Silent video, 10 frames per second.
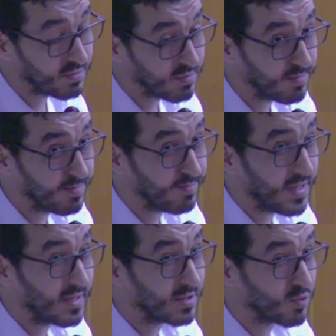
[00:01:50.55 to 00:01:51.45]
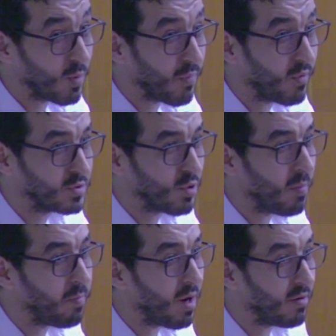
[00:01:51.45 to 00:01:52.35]
to make some points
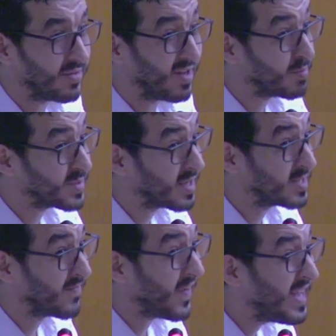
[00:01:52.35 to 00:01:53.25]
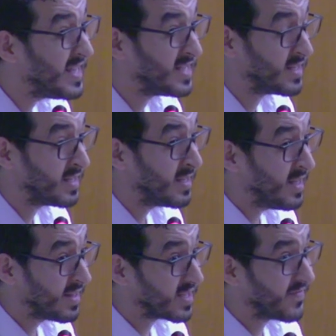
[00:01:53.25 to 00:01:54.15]
about the obstacles faced
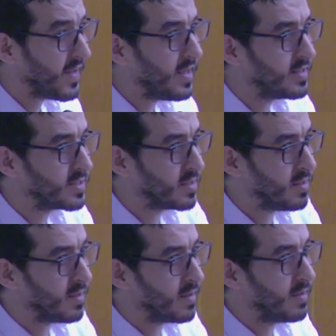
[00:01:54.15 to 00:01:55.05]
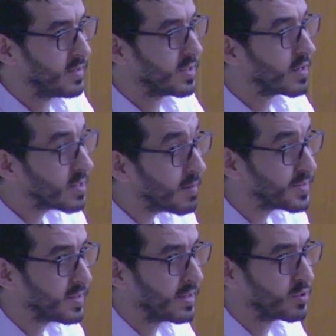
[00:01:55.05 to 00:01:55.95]
that face
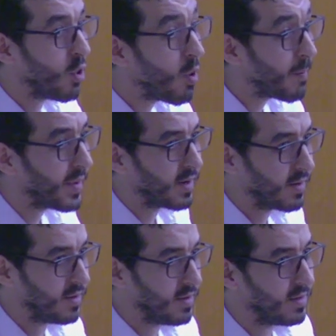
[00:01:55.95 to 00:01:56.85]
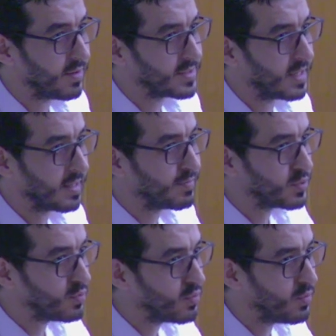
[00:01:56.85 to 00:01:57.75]
startups, that hamper the startups
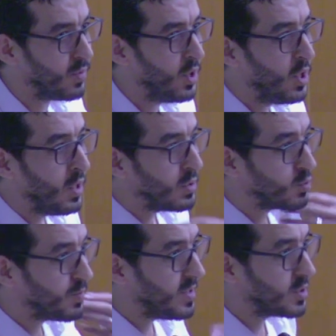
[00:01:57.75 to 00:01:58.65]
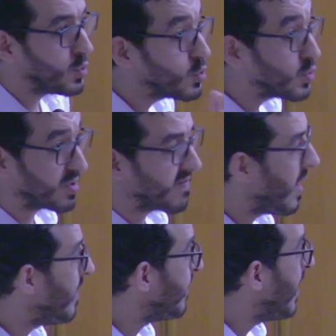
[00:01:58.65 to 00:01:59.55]
to
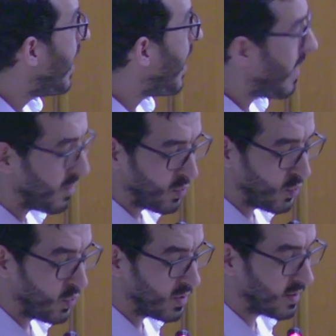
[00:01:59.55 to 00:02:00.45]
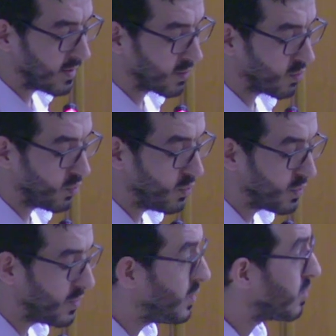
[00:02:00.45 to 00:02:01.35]
survive, and we'll
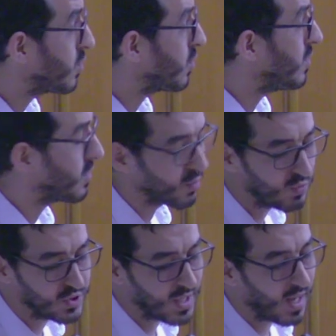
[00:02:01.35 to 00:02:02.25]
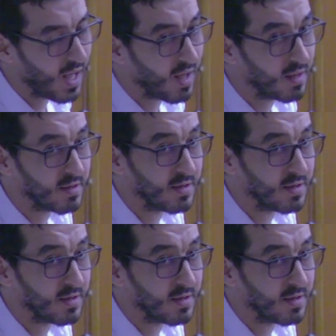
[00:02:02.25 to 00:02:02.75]
conclude with a conclusion and